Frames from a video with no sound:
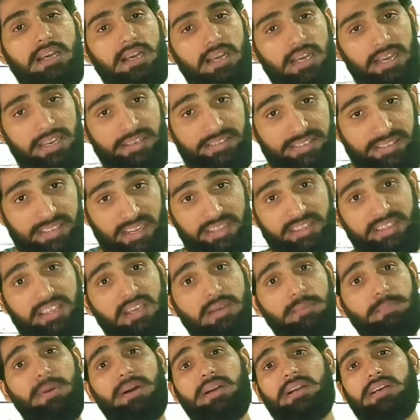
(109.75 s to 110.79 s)
is
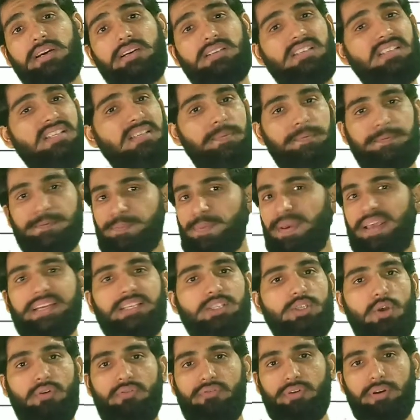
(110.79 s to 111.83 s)
nothing but a subspace
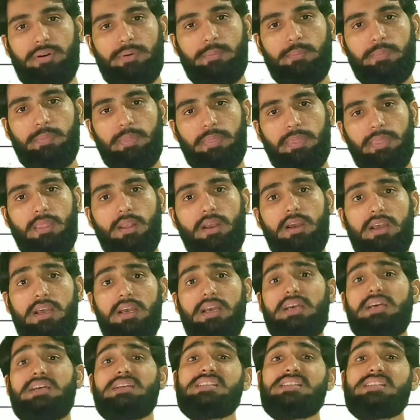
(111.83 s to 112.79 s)
of it.